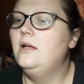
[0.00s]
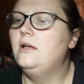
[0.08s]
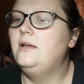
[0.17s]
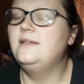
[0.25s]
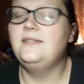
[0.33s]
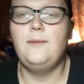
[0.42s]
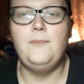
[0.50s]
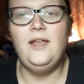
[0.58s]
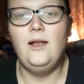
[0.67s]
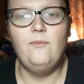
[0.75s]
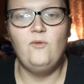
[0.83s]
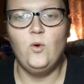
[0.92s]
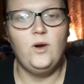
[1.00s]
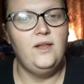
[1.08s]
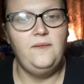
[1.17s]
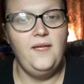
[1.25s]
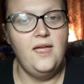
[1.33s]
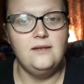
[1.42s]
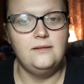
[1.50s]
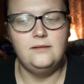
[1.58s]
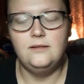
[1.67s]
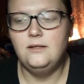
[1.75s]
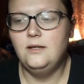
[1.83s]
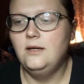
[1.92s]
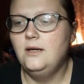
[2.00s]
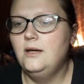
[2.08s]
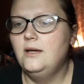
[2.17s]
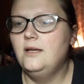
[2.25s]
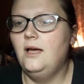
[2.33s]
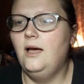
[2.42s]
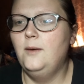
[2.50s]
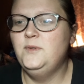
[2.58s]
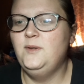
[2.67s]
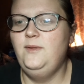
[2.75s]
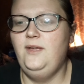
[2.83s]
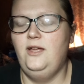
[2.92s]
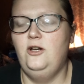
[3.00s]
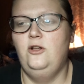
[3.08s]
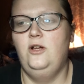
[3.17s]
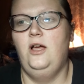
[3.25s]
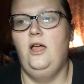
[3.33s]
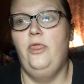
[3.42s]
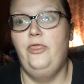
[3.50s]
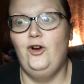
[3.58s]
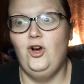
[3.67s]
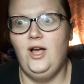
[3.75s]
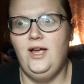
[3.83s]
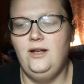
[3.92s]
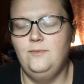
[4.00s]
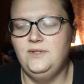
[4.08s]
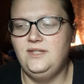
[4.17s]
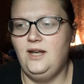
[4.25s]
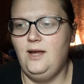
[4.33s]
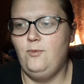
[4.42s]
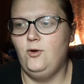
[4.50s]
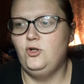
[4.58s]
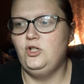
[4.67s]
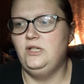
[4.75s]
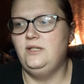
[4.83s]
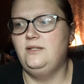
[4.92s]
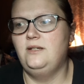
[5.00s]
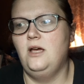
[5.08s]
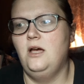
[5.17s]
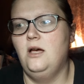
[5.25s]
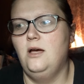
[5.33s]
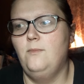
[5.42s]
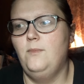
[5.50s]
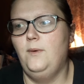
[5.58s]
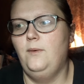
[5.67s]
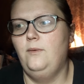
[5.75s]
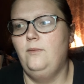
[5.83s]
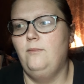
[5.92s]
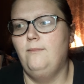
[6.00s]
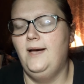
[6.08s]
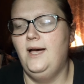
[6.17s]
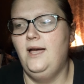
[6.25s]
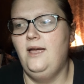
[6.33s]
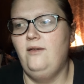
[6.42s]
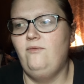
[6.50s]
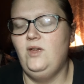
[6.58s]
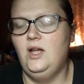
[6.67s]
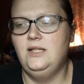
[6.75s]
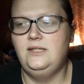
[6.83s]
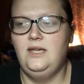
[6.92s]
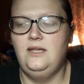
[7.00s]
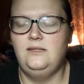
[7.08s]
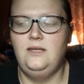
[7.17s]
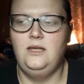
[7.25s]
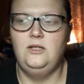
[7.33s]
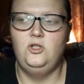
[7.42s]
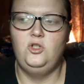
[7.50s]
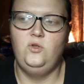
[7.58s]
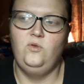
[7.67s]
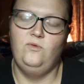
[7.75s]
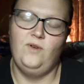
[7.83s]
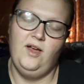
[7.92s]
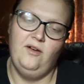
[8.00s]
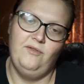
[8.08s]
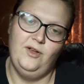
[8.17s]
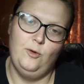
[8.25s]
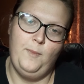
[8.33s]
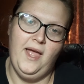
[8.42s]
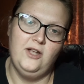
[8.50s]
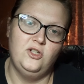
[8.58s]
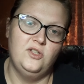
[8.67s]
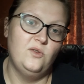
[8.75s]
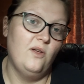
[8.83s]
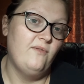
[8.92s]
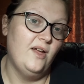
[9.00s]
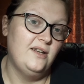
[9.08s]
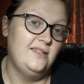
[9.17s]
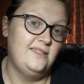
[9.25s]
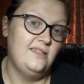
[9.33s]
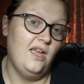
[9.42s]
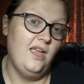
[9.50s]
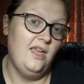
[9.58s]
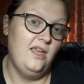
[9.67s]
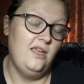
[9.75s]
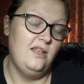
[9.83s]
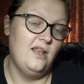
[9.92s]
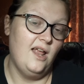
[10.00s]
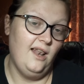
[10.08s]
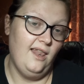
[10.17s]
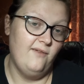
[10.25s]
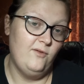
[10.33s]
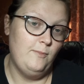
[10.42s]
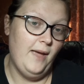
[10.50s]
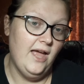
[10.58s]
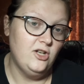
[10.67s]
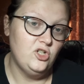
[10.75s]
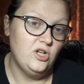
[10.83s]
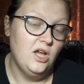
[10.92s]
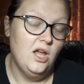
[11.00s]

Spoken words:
Because I made up for it at the end. Some of the other items that I purchased, my fiance is into firefighter patches, so I found a 9/11 patch